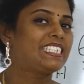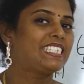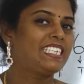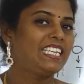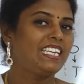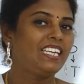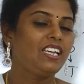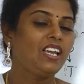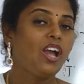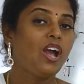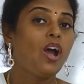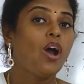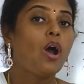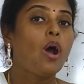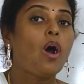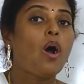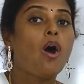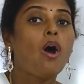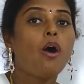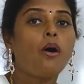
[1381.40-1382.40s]
see
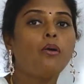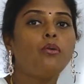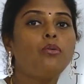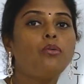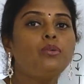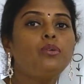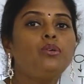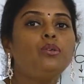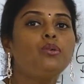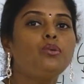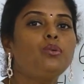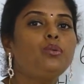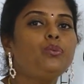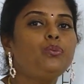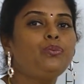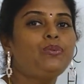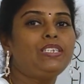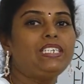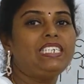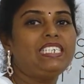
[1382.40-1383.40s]
how do
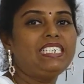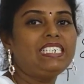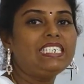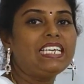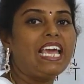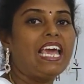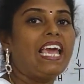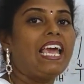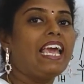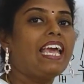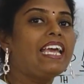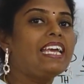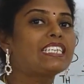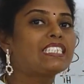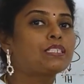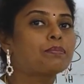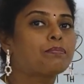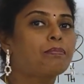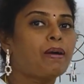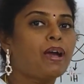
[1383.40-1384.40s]
we
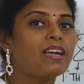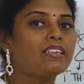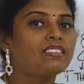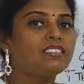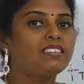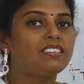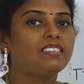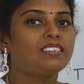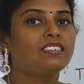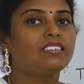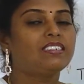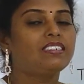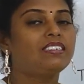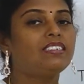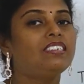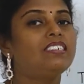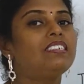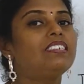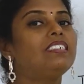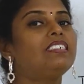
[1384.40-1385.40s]
expand
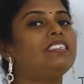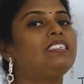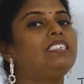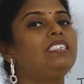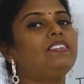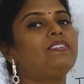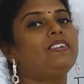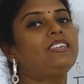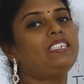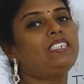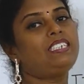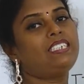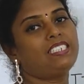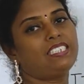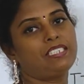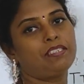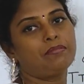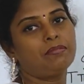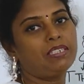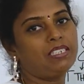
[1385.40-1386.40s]
the given
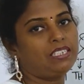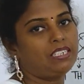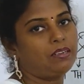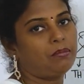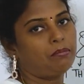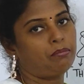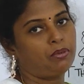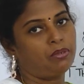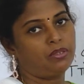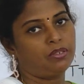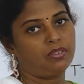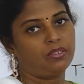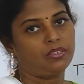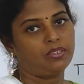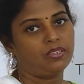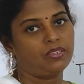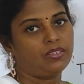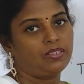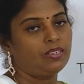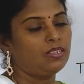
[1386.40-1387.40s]
decimal number.
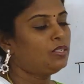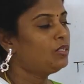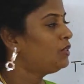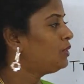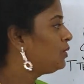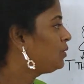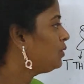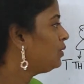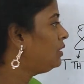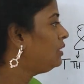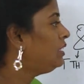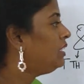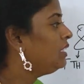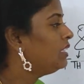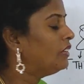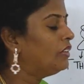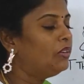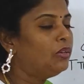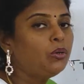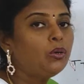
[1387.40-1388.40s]
So
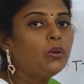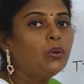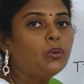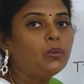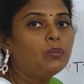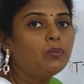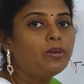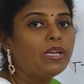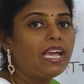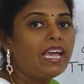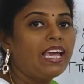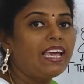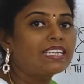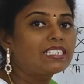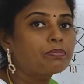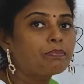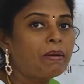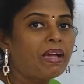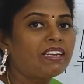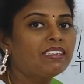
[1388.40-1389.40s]
here we
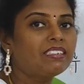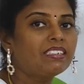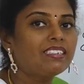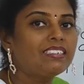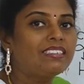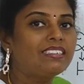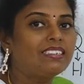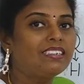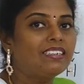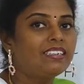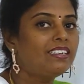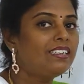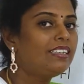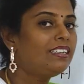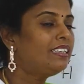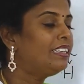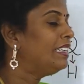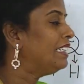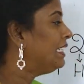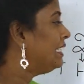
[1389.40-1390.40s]
expanded
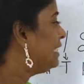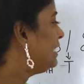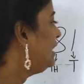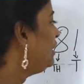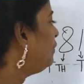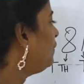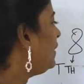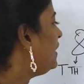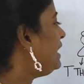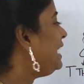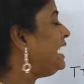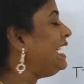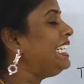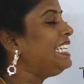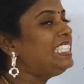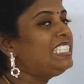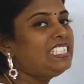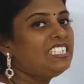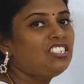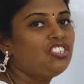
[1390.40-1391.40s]
the given
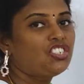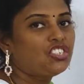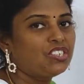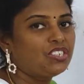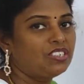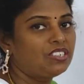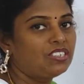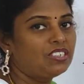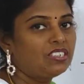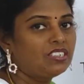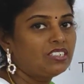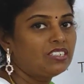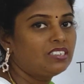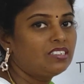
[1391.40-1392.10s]
integer.